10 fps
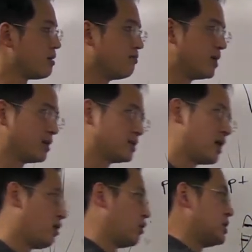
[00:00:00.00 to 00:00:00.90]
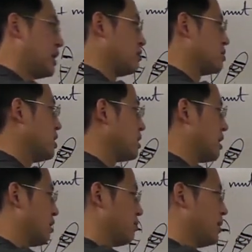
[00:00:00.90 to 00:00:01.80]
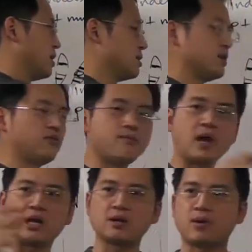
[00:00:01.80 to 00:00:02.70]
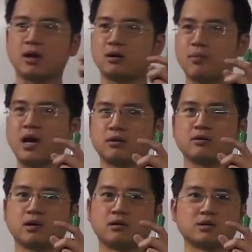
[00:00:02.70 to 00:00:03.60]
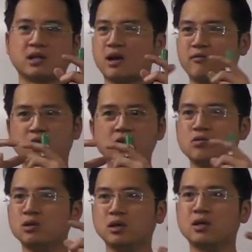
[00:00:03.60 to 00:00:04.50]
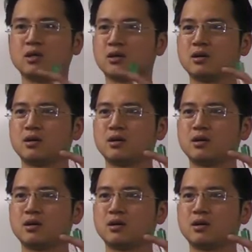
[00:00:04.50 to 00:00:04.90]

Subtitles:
But that's not always guaranteed either, because if the banding pattern there is not very unique,